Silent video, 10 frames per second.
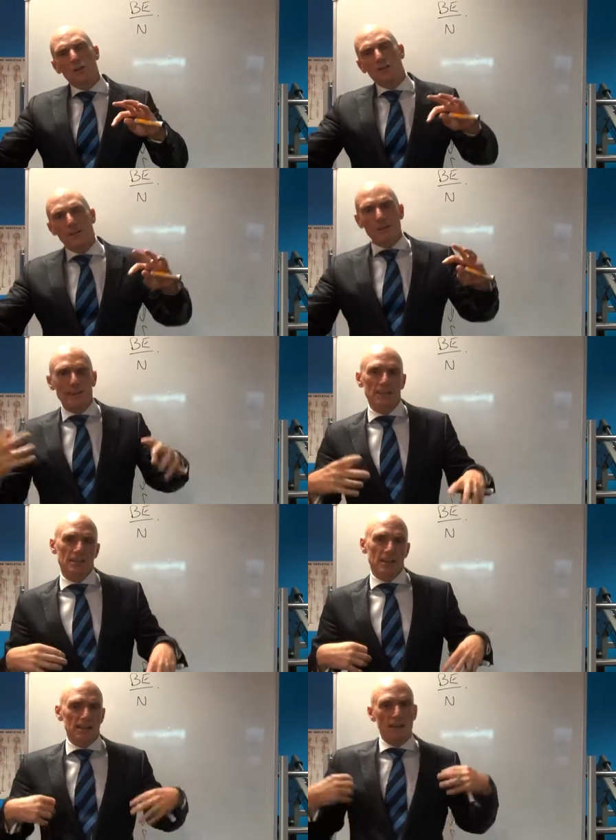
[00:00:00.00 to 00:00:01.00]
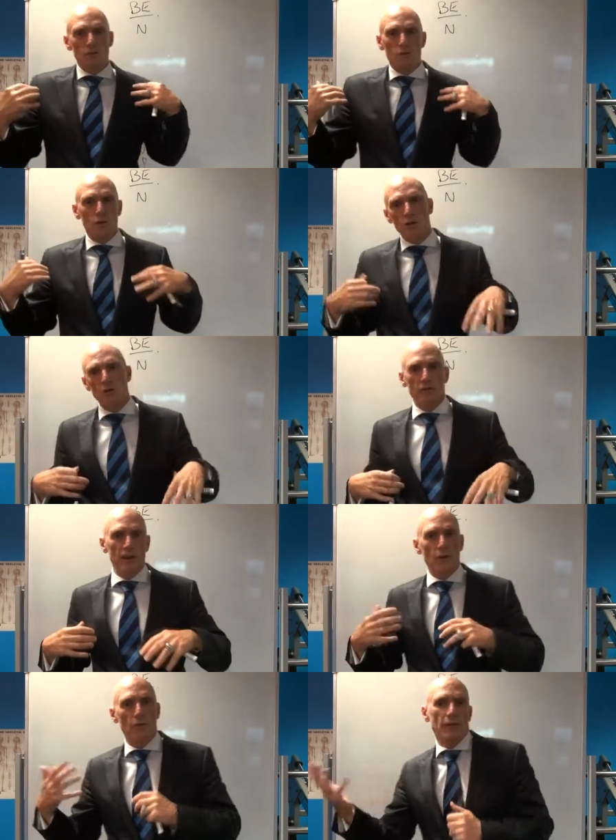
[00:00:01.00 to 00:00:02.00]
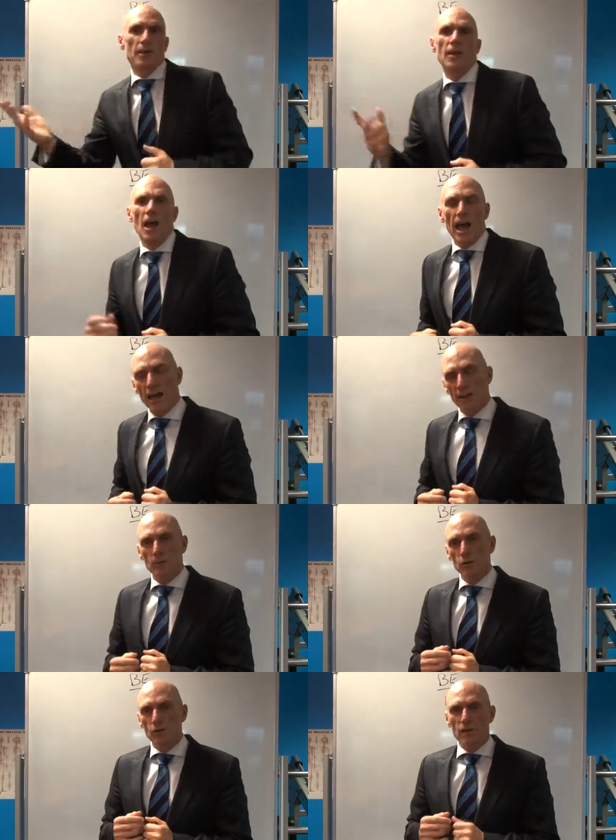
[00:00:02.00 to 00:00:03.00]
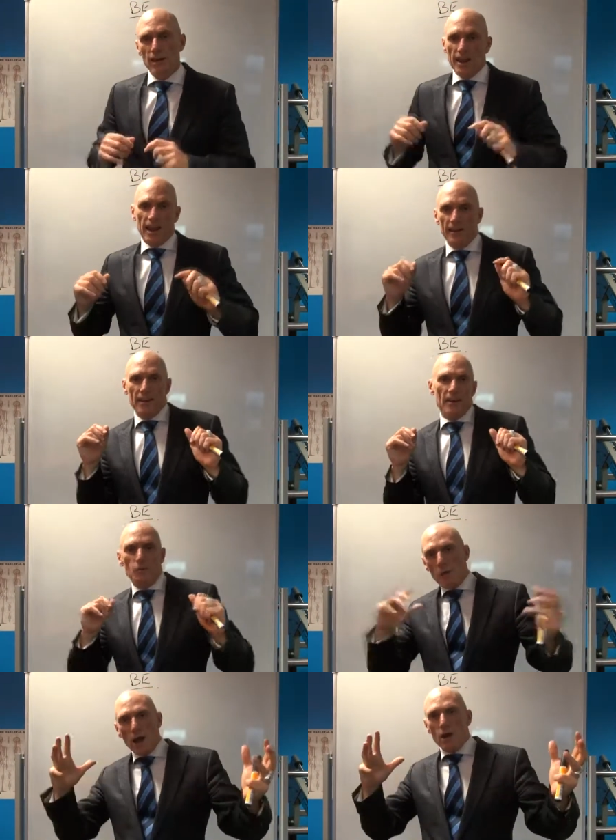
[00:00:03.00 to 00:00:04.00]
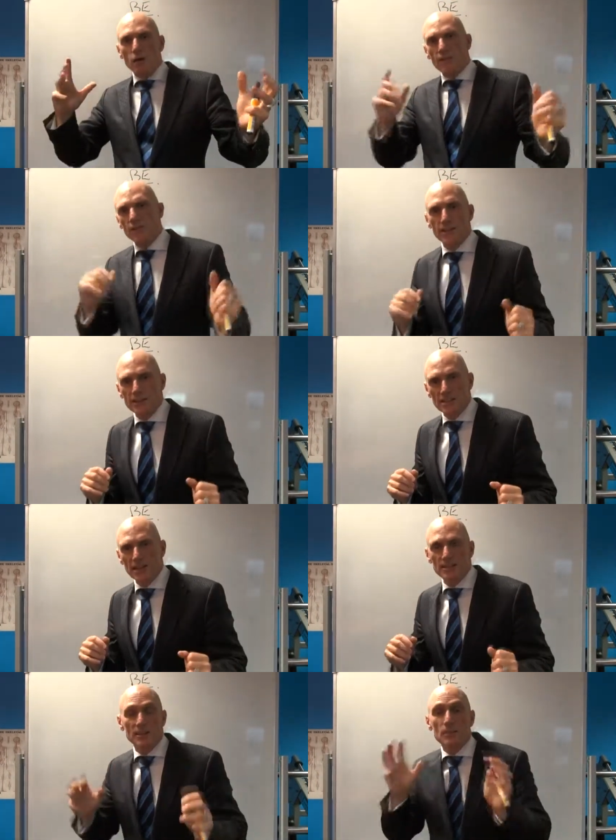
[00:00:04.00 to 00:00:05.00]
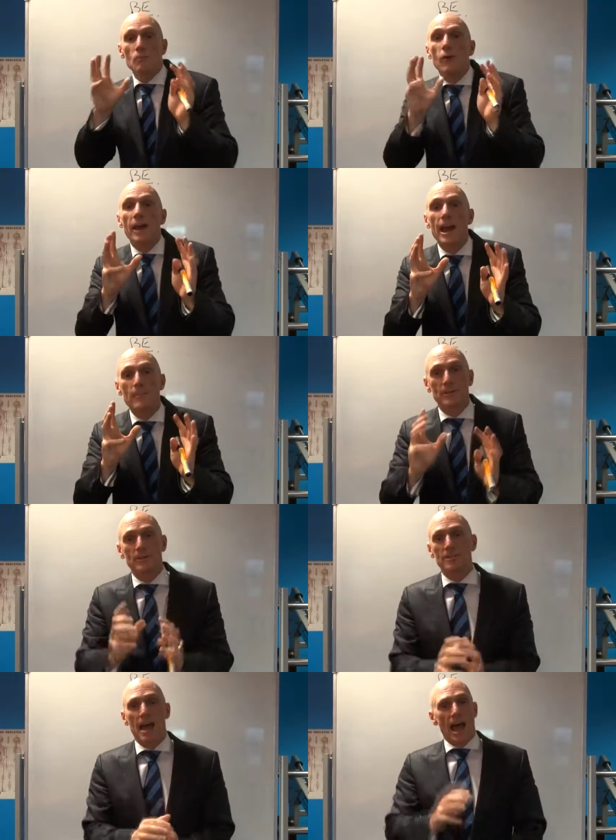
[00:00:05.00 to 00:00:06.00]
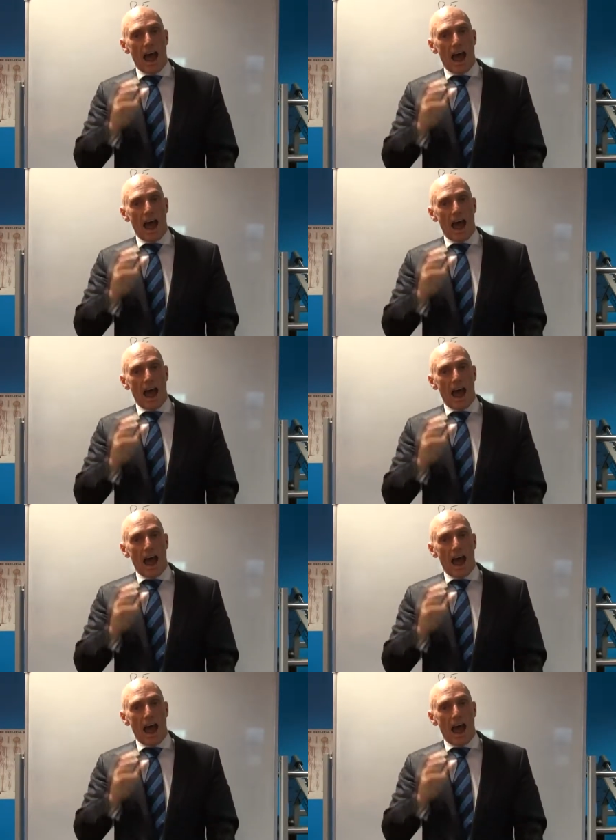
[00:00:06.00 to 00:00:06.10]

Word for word: look fantastic in their little lingerie on their honeymoon, and they're wow, that's fantastic. Then what happens?